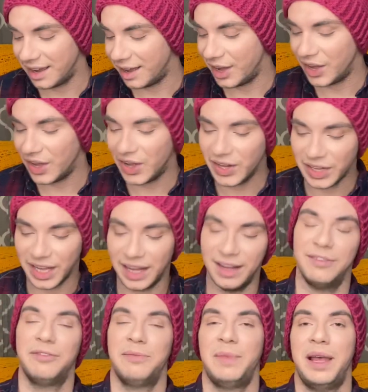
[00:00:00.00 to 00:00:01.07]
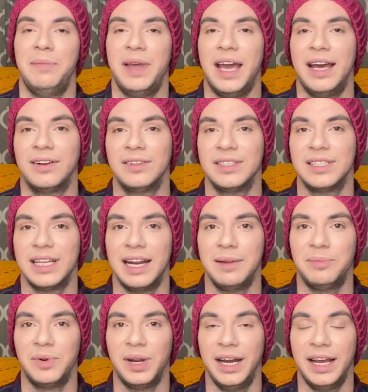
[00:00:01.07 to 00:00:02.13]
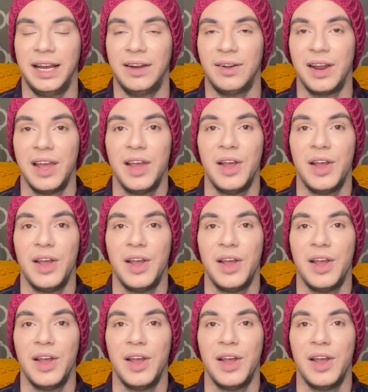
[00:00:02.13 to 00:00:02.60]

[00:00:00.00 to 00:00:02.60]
all of my patterns that I print out